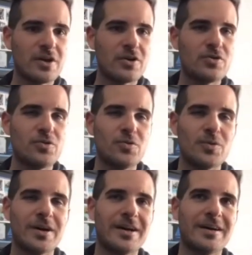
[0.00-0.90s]
who
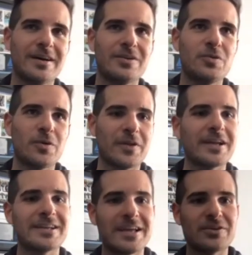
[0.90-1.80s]
are the
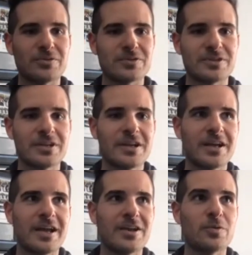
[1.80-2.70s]
contenders
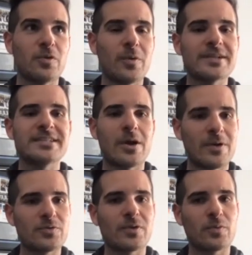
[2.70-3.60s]
and who are the ones now
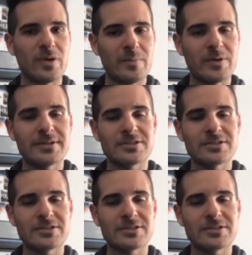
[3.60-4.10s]
entering the rebuild.